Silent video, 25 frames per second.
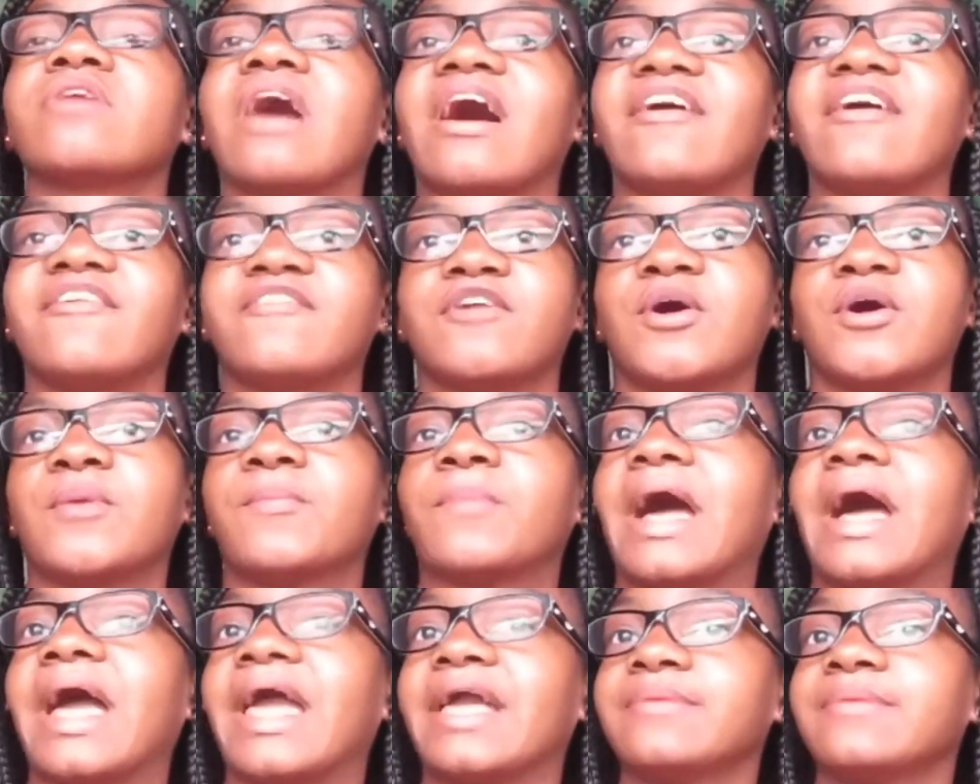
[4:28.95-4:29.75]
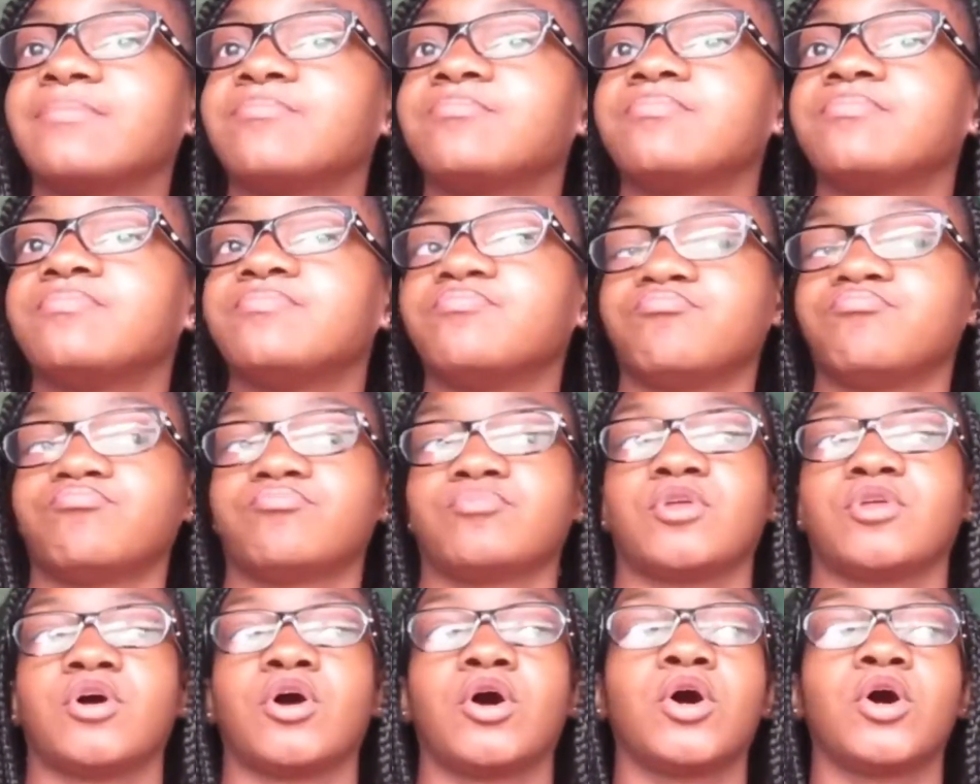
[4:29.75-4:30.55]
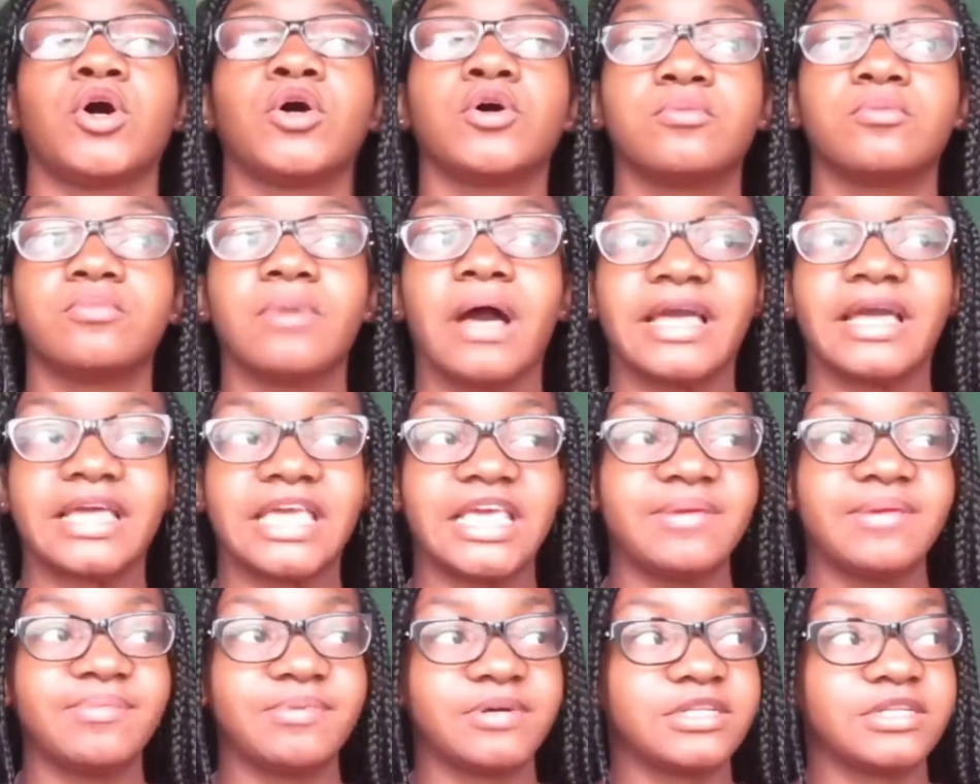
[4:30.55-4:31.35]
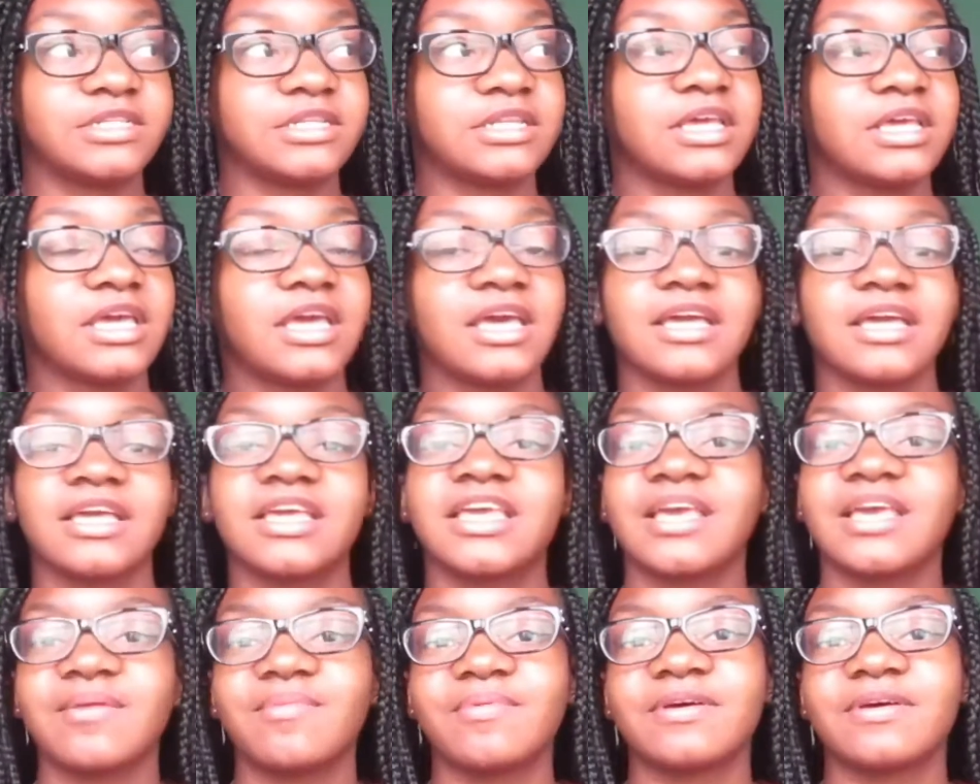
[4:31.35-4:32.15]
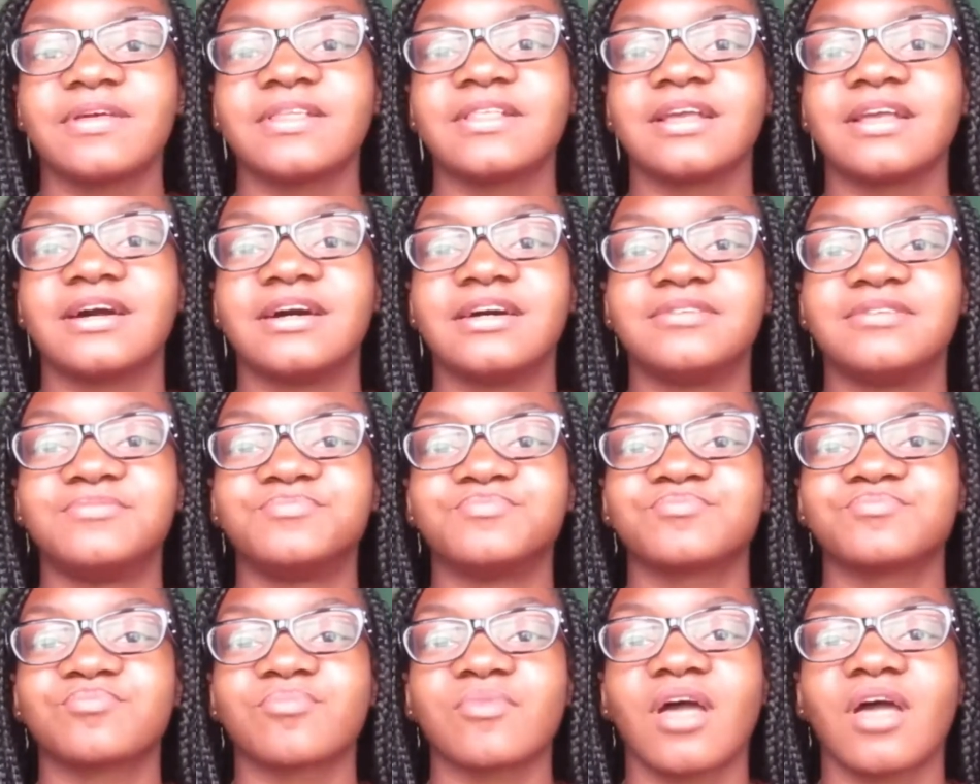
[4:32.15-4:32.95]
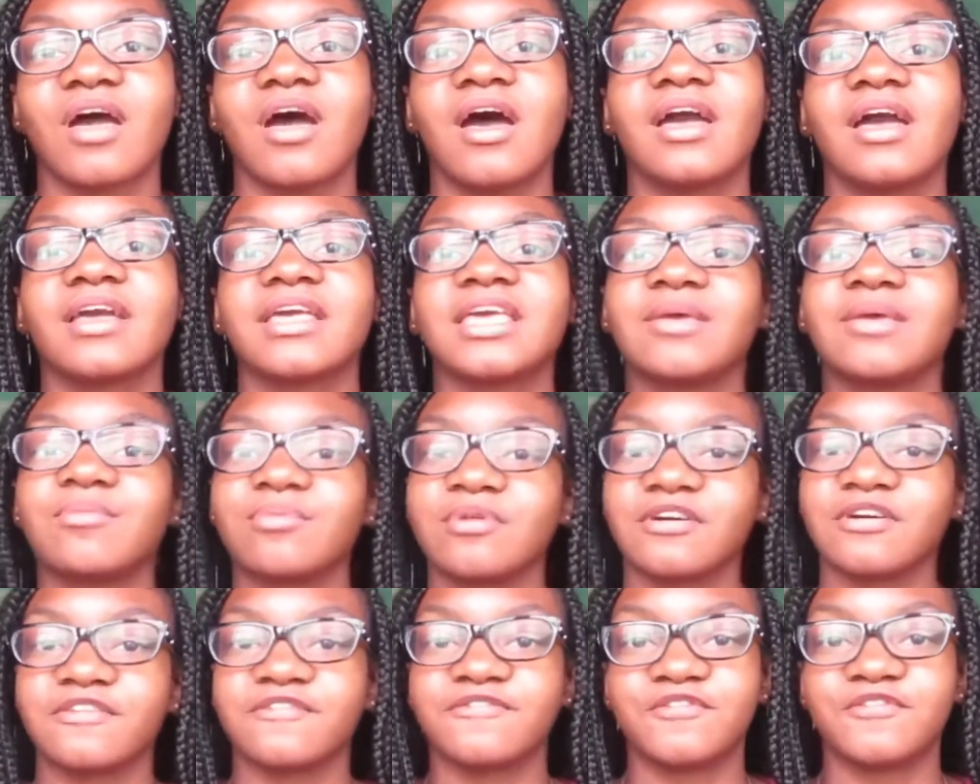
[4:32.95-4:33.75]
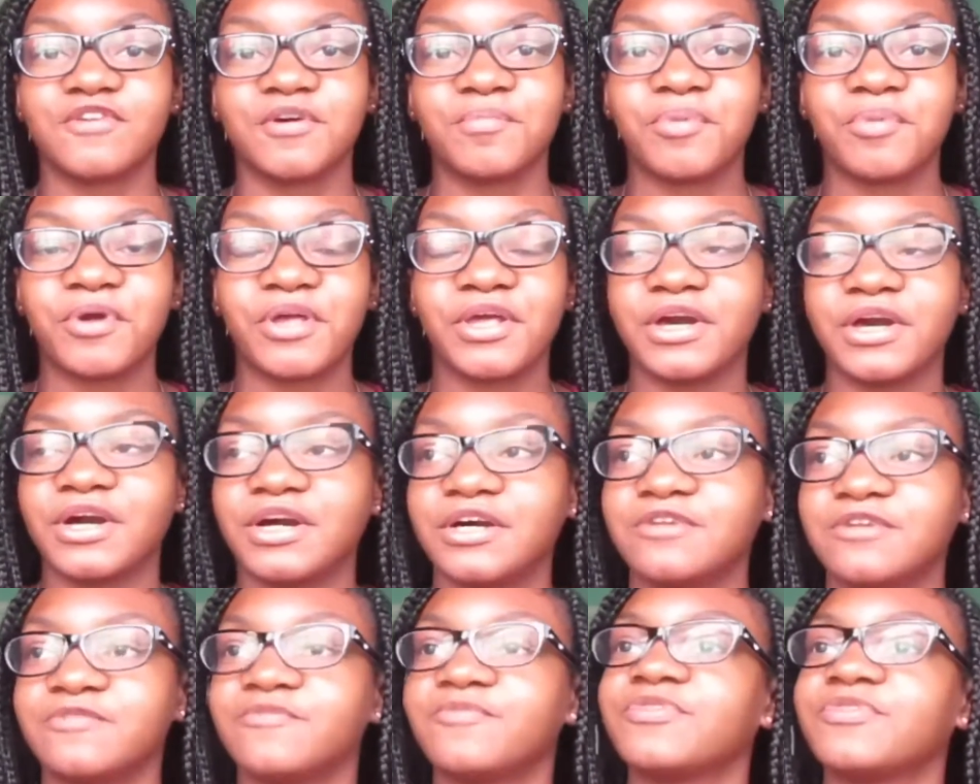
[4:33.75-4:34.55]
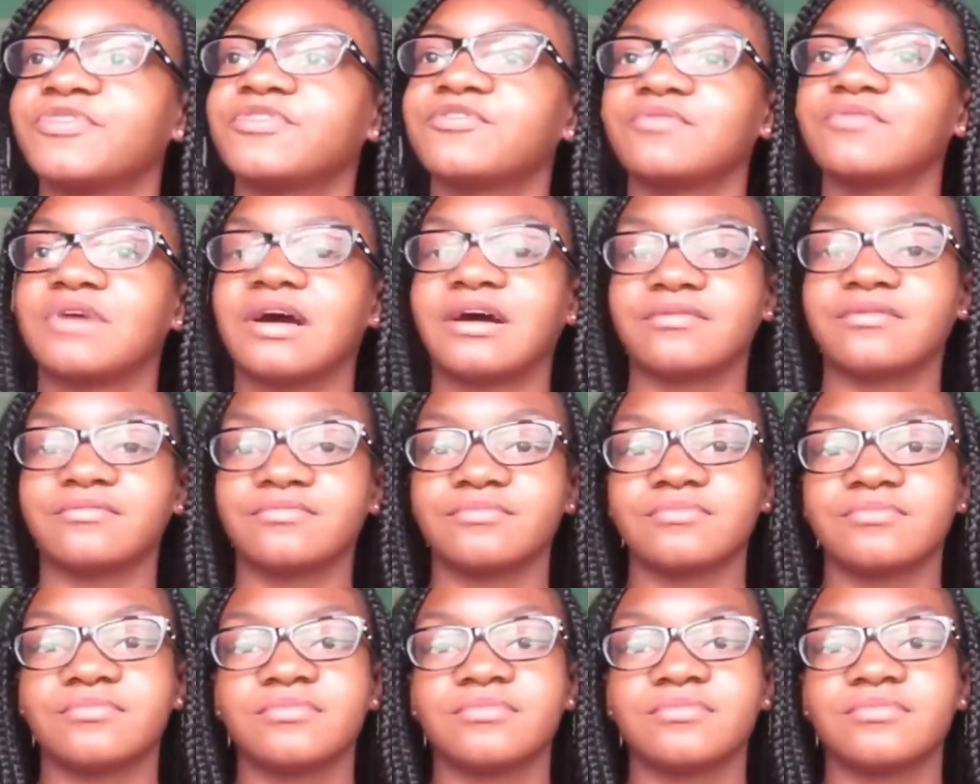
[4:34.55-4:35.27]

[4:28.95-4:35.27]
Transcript: I hope I keep on keeping a 4.0 throughout